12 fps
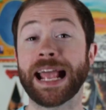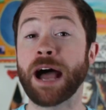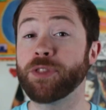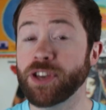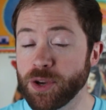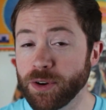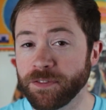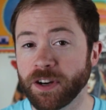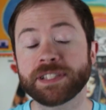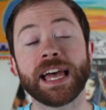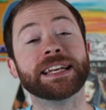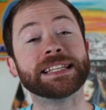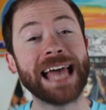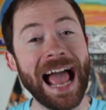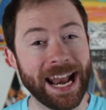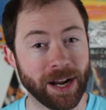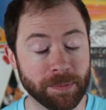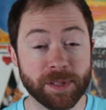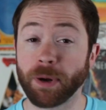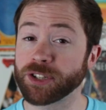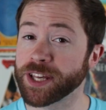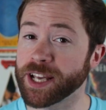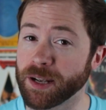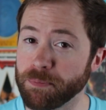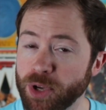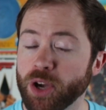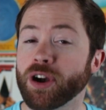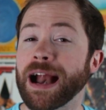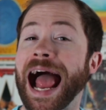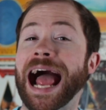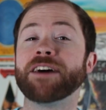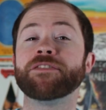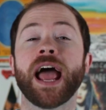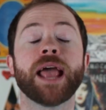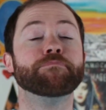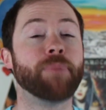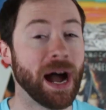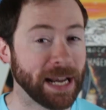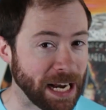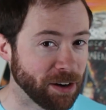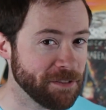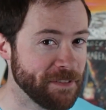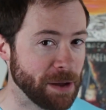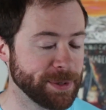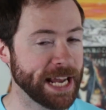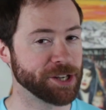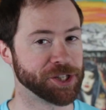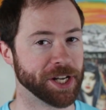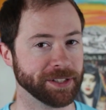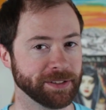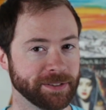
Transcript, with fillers: like how the universe and its atoms, much like a computer, have a binary foundation.